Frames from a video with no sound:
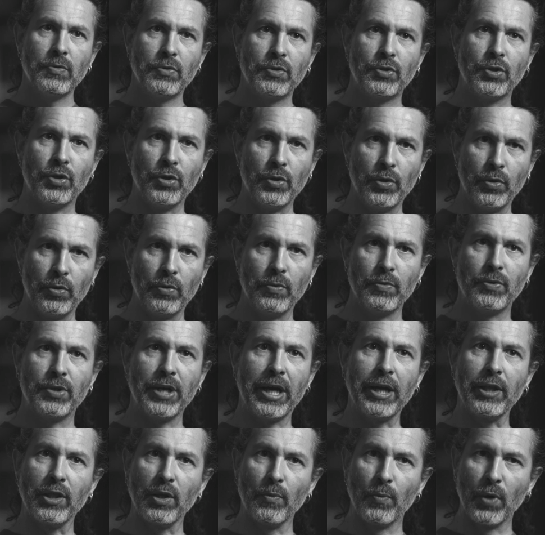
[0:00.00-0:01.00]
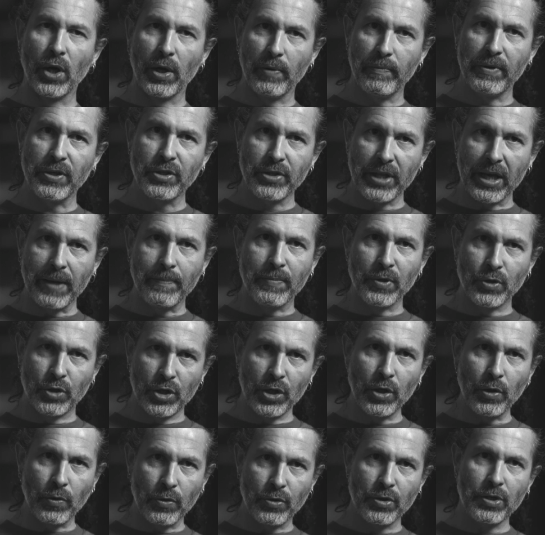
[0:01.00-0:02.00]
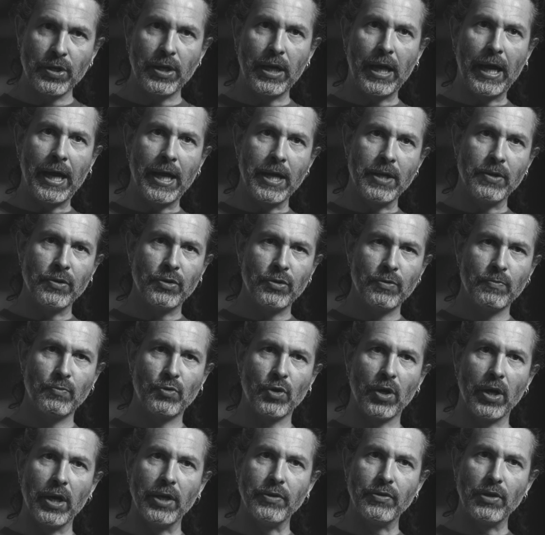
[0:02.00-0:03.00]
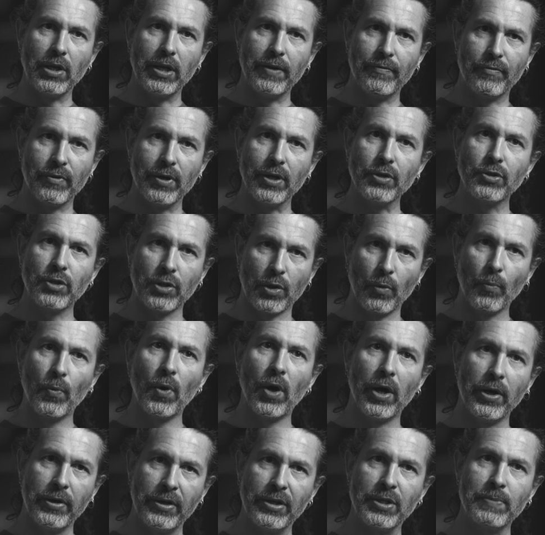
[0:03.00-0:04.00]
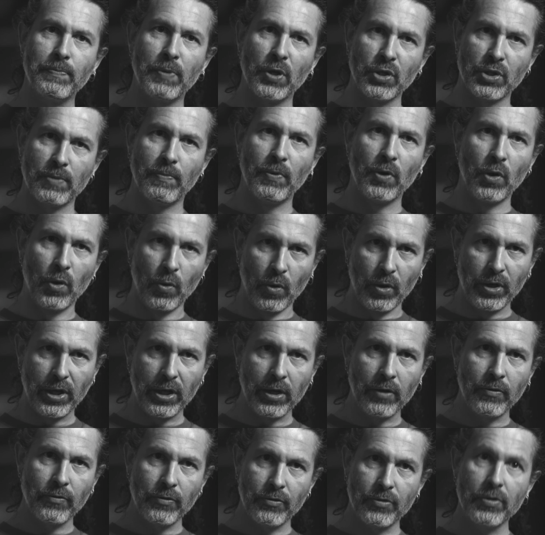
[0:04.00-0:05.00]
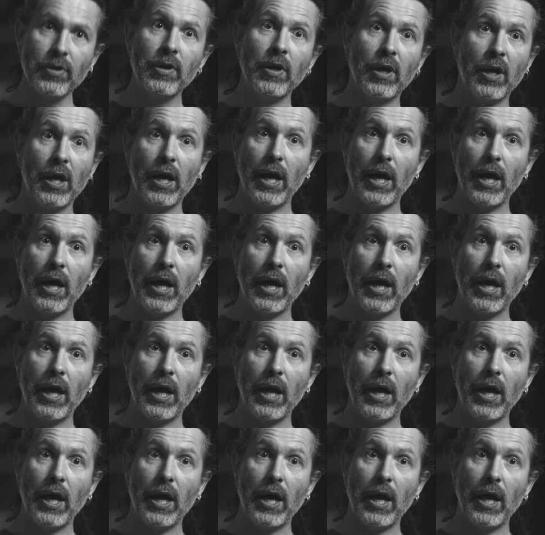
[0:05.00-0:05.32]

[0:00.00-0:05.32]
to take the work which they produce and try and deliver it to the widest possible audience